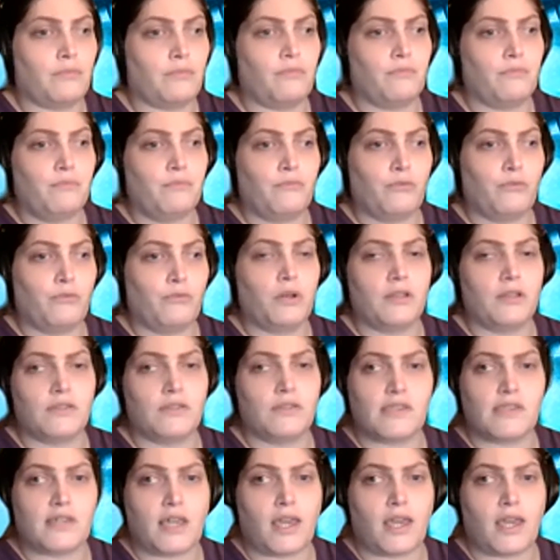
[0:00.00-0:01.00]
wanting
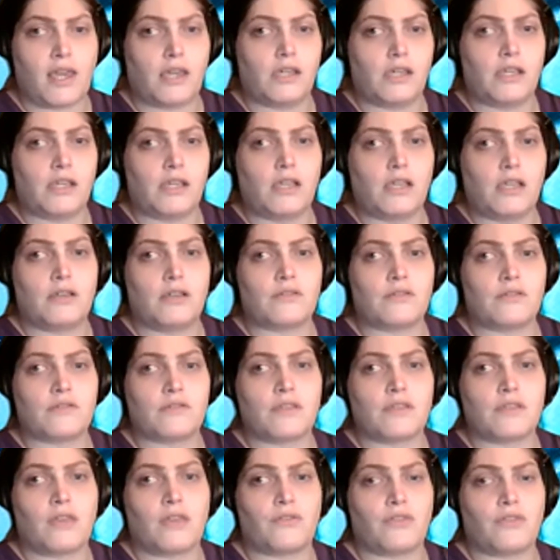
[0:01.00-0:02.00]
to hate, it's
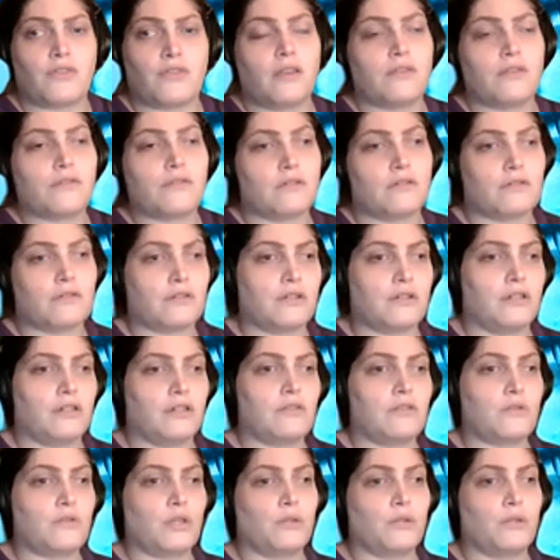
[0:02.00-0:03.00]
that things are
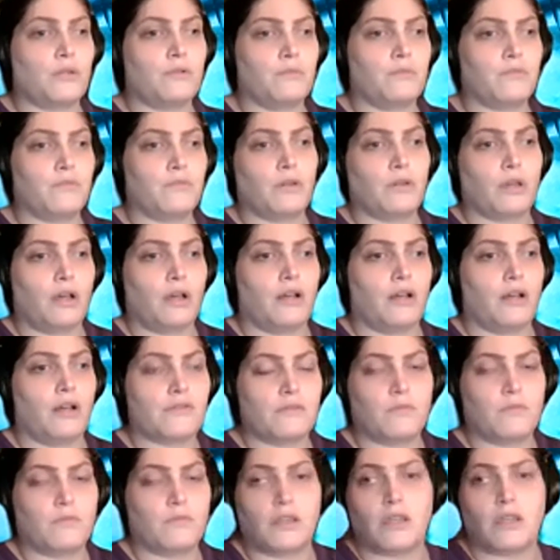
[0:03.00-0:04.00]
done to them to cause
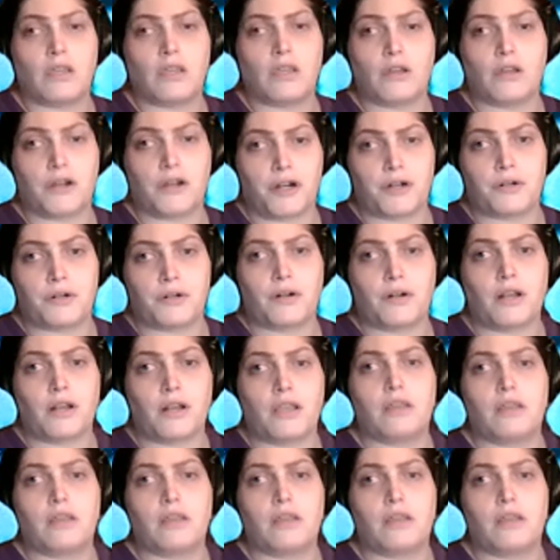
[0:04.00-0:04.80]
them to get hurt,